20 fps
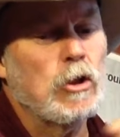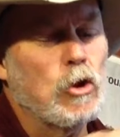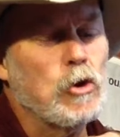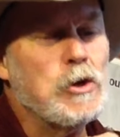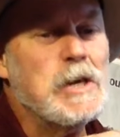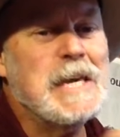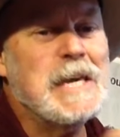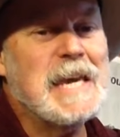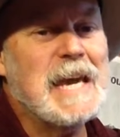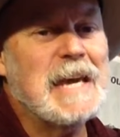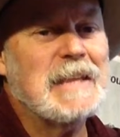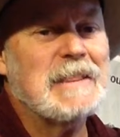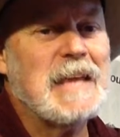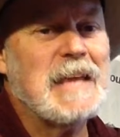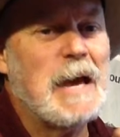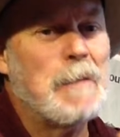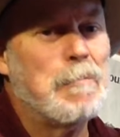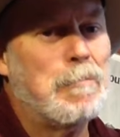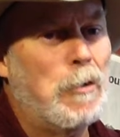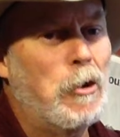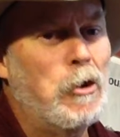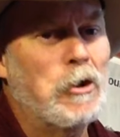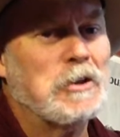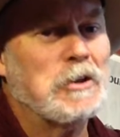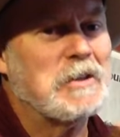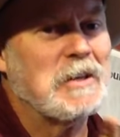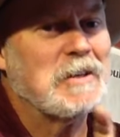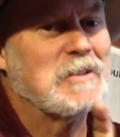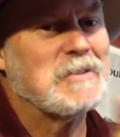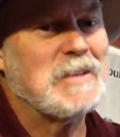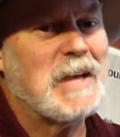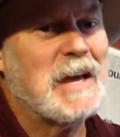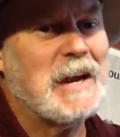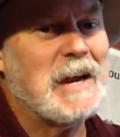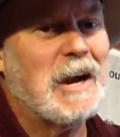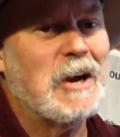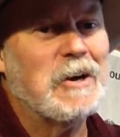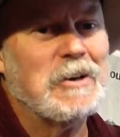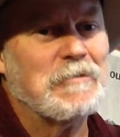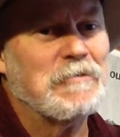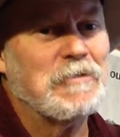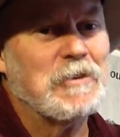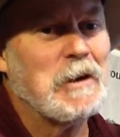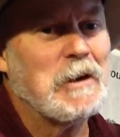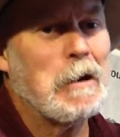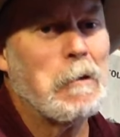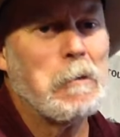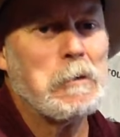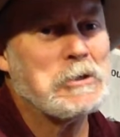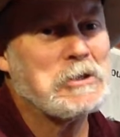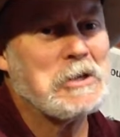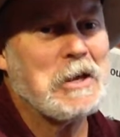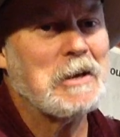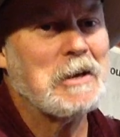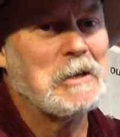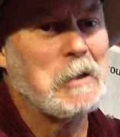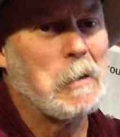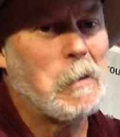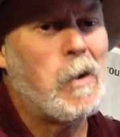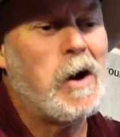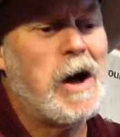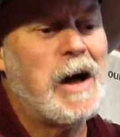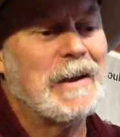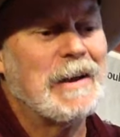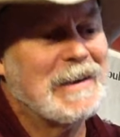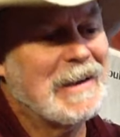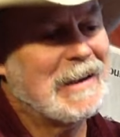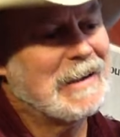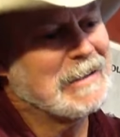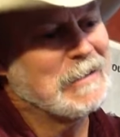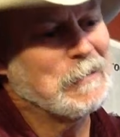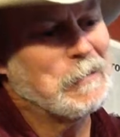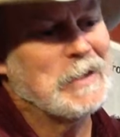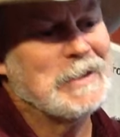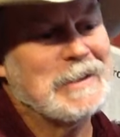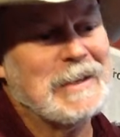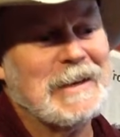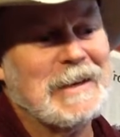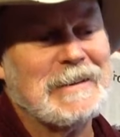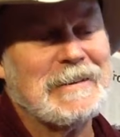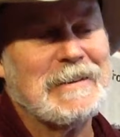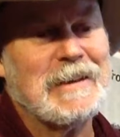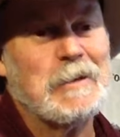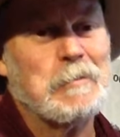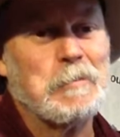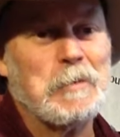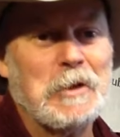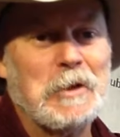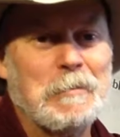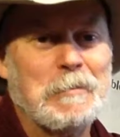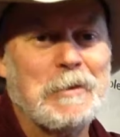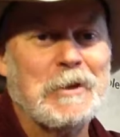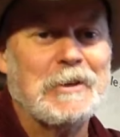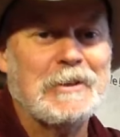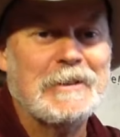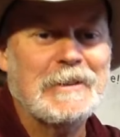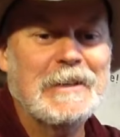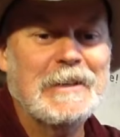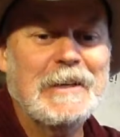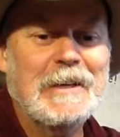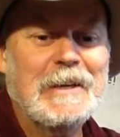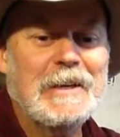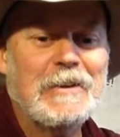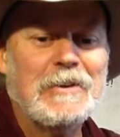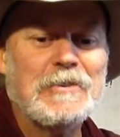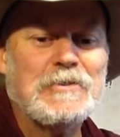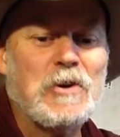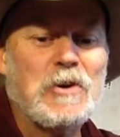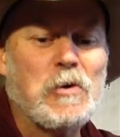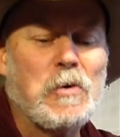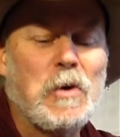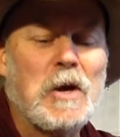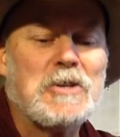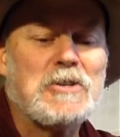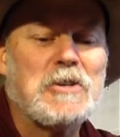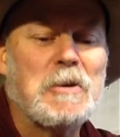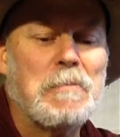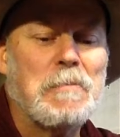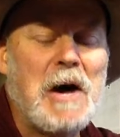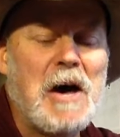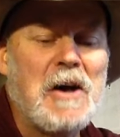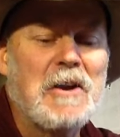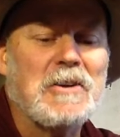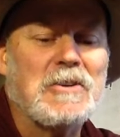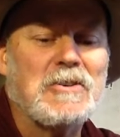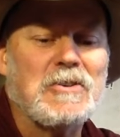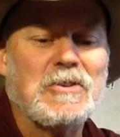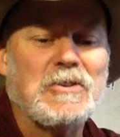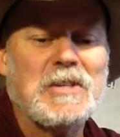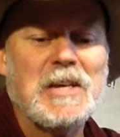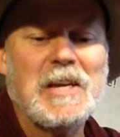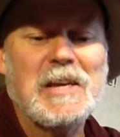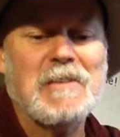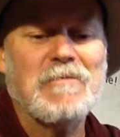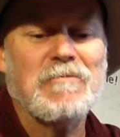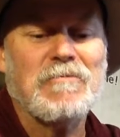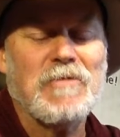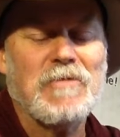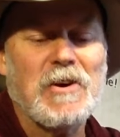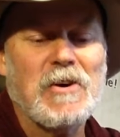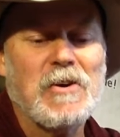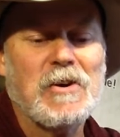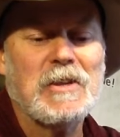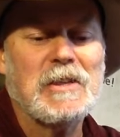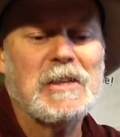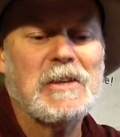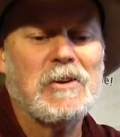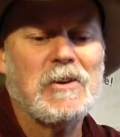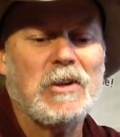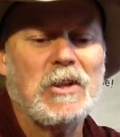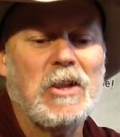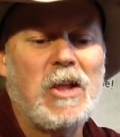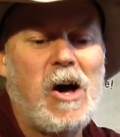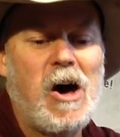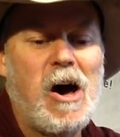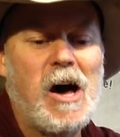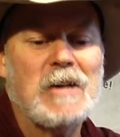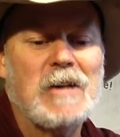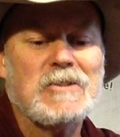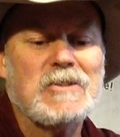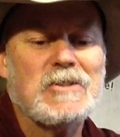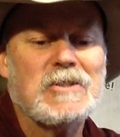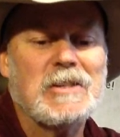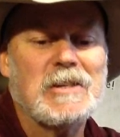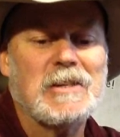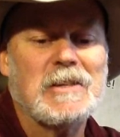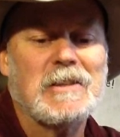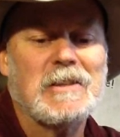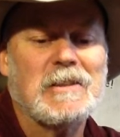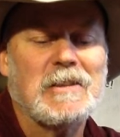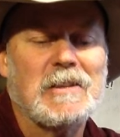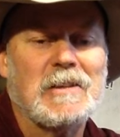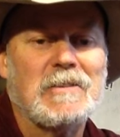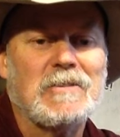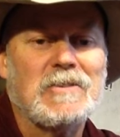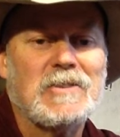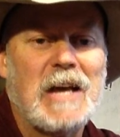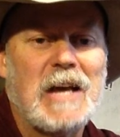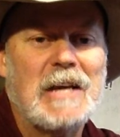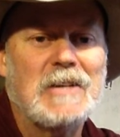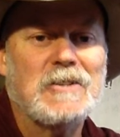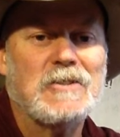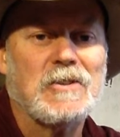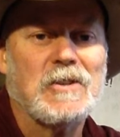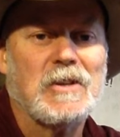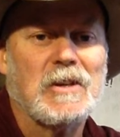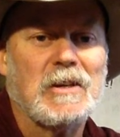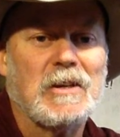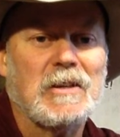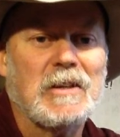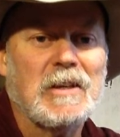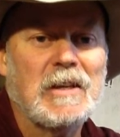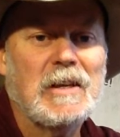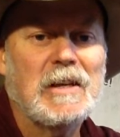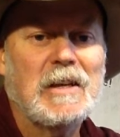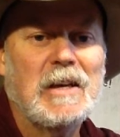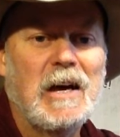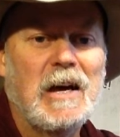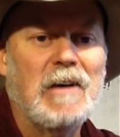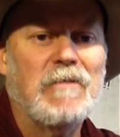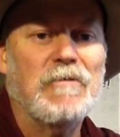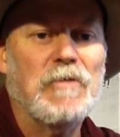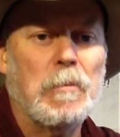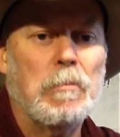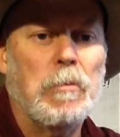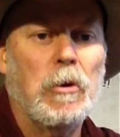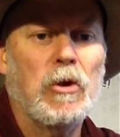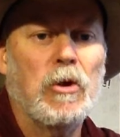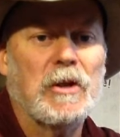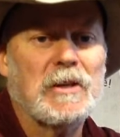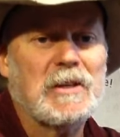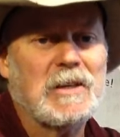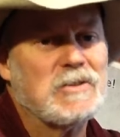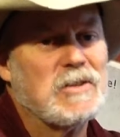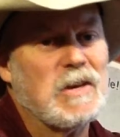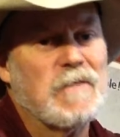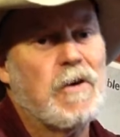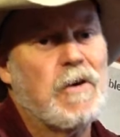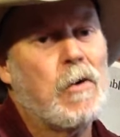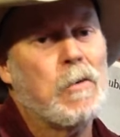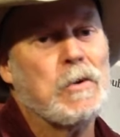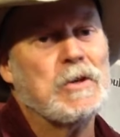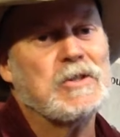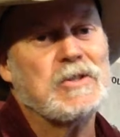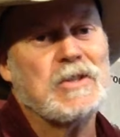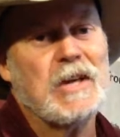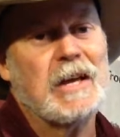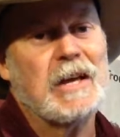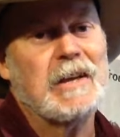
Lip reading: looking at that bullet, it's not hard to figure out which gun you want. Yeah, you want that 10mm. There's no question about it. You're taking very little loss in the size of the bullet, because I've always